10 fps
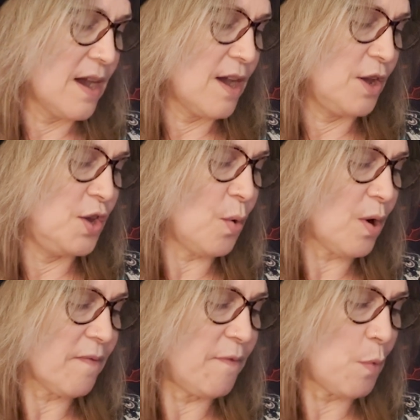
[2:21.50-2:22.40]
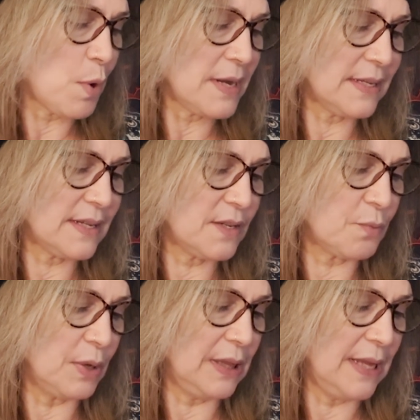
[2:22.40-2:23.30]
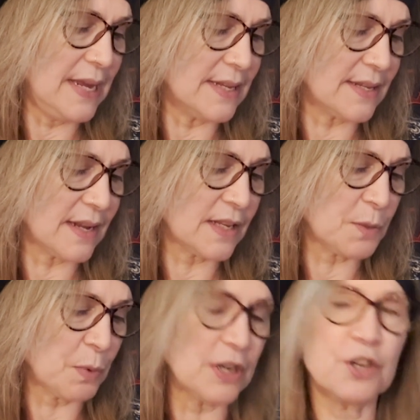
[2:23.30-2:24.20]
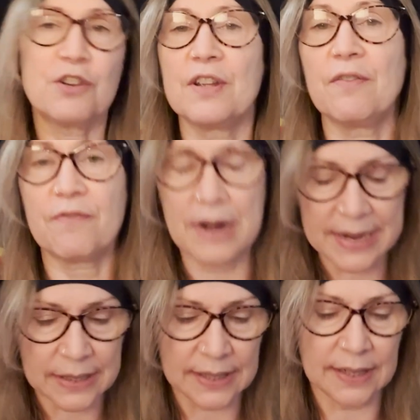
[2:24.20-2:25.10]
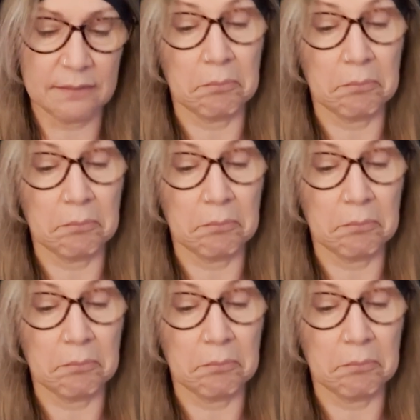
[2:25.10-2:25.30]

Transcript: Your voice is released. Express yourself frankly.